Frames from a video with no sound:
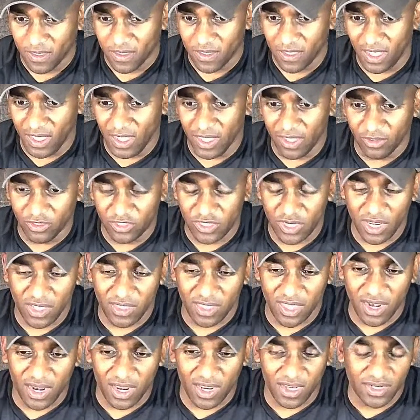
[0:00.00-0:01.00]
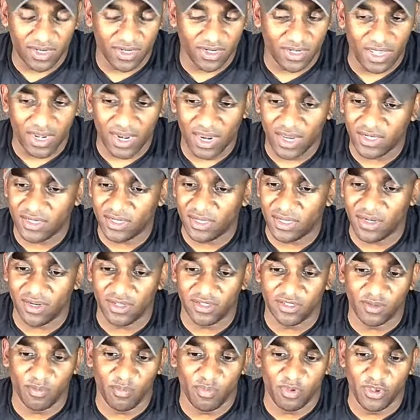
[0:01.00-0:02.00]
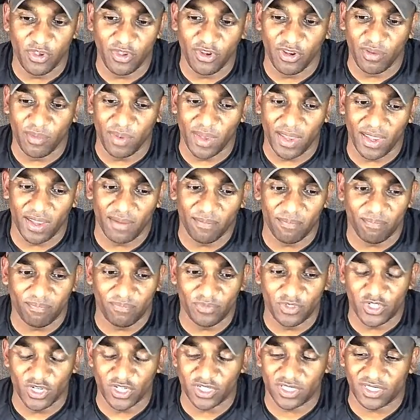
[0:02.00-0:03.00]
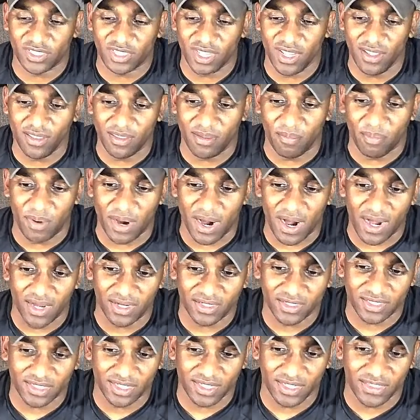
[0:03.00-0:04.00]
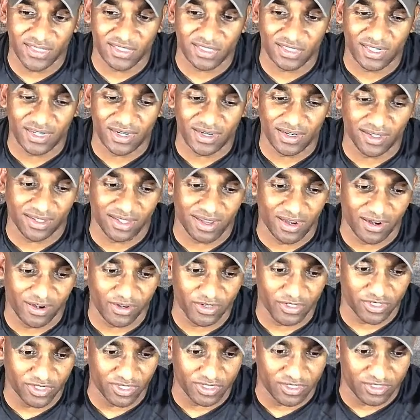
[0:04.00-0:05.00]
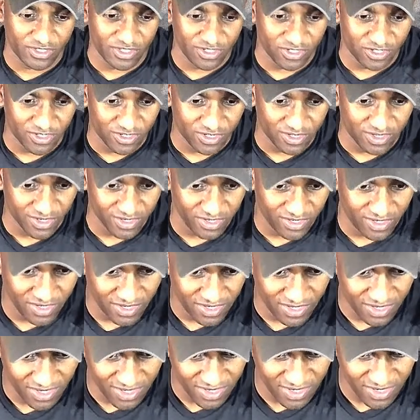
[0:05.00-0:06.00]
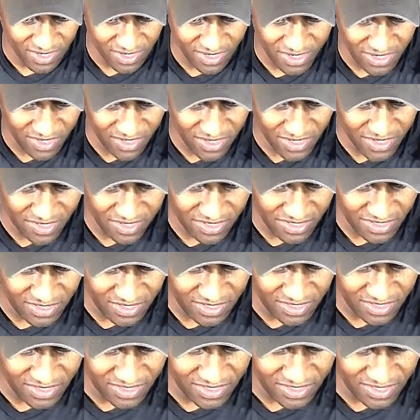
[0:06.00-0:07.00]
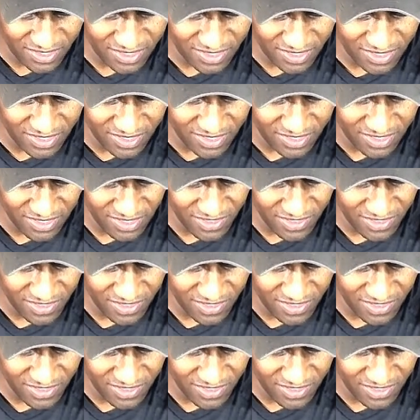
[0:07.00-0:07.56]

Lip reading: Yeah, LJ, that A10 is a beauty, man. Just in the box, it's sitting there. It's good. Let's see.